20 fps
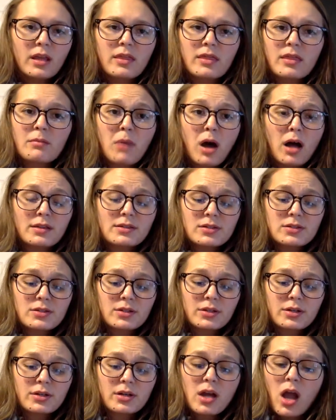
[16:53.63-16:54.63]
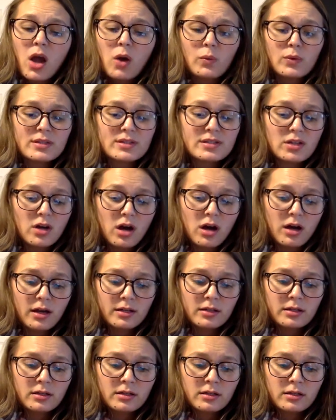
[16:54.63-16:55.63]
The monster was
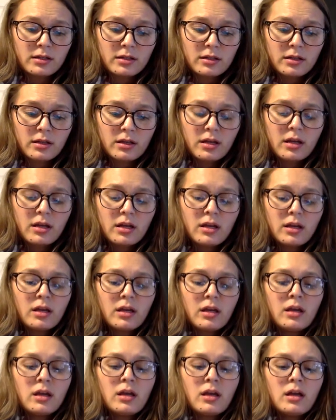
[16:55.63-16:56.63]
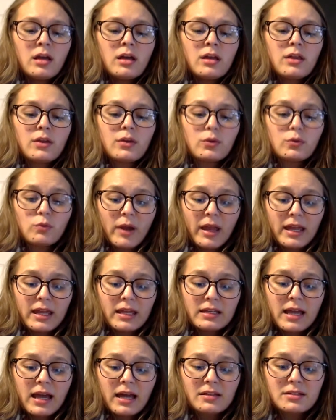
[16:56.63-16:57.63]
gone. The
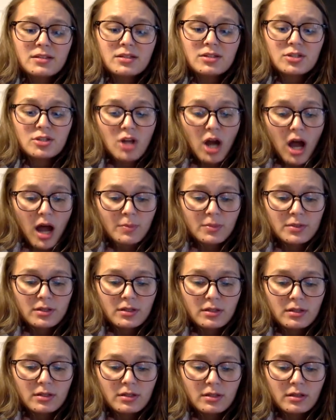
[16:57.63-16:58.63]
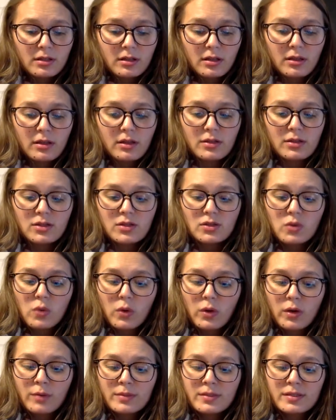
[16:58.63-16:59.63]
rain had stopped. The
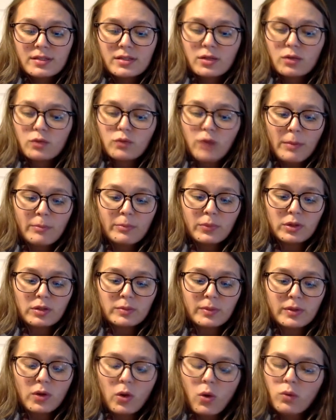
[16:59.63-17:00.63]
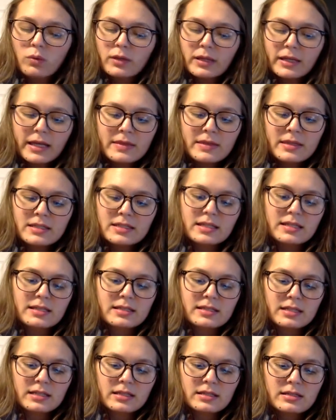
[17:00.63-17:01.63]
storm still rumbled, but only in the
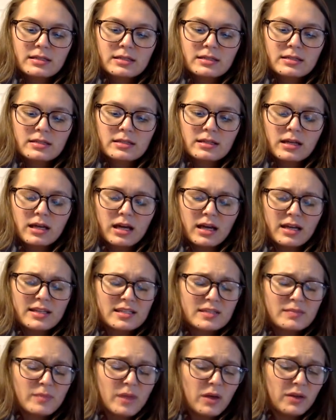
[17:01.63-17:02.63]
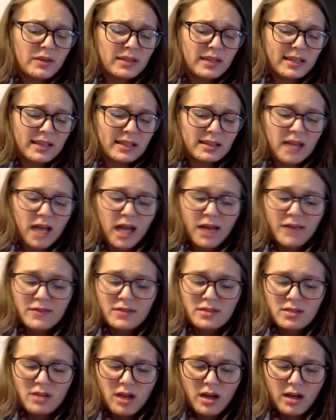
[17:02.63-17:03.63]
distance. I smelled like
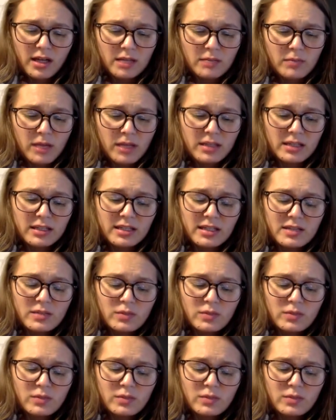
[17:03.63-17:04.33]
livestock and my knees